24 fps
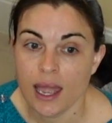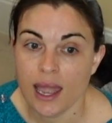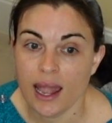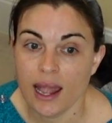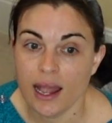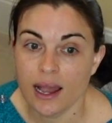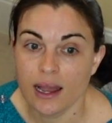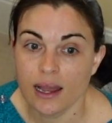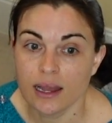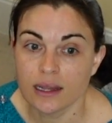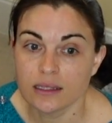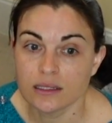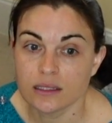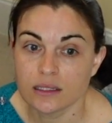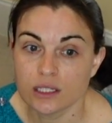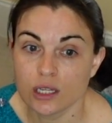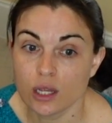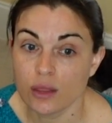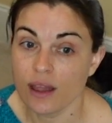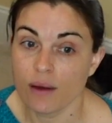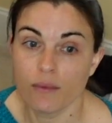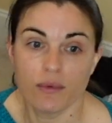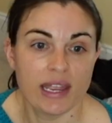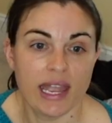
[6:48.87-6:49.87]
and so
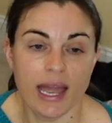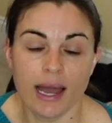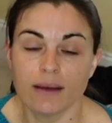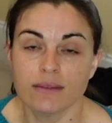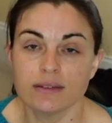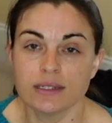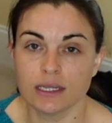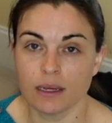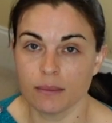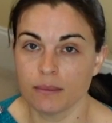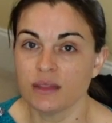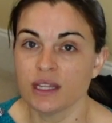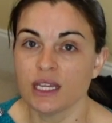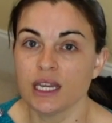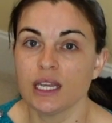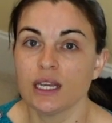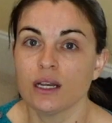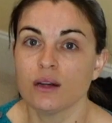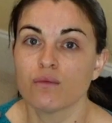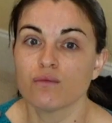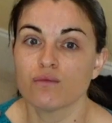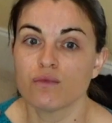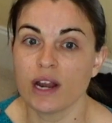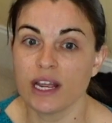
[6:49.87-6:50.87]
that we have
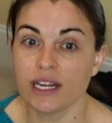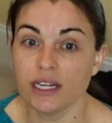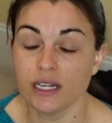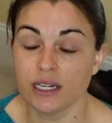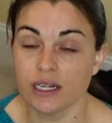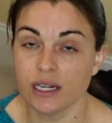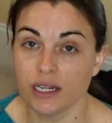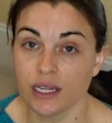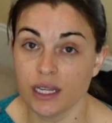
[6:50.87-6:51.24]
something ready to